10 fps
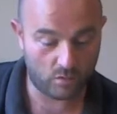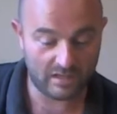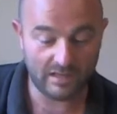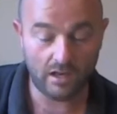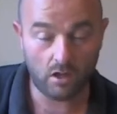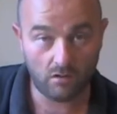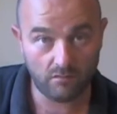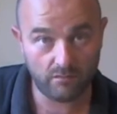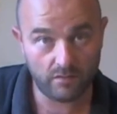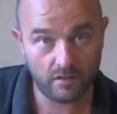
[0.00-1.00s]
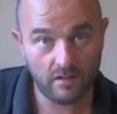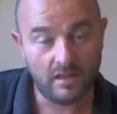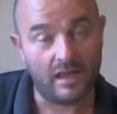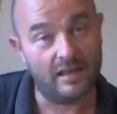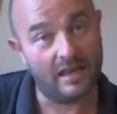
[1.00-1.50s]
love,
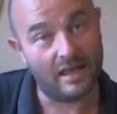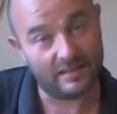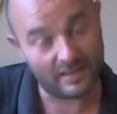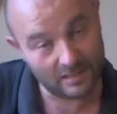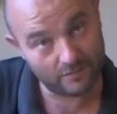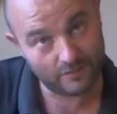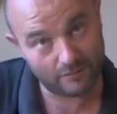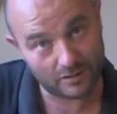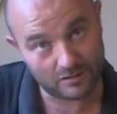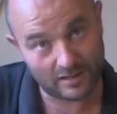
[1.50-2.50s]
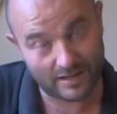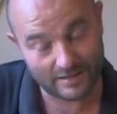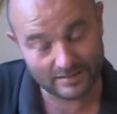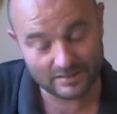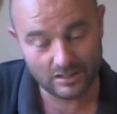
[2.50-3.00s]
and at the end of every
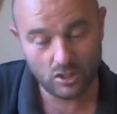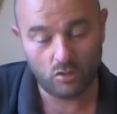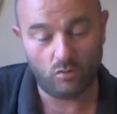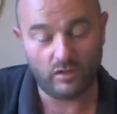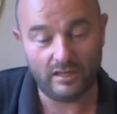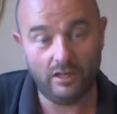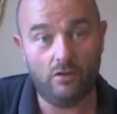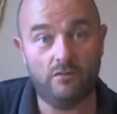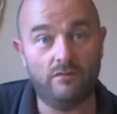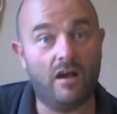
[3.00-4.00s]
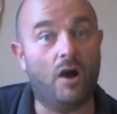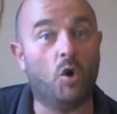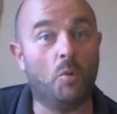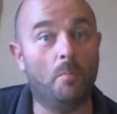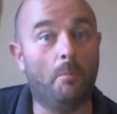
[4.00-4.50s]
class, we love
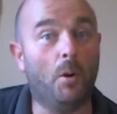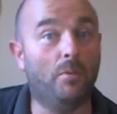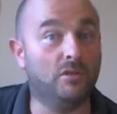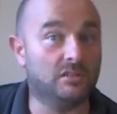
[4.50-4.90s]
our bubbles.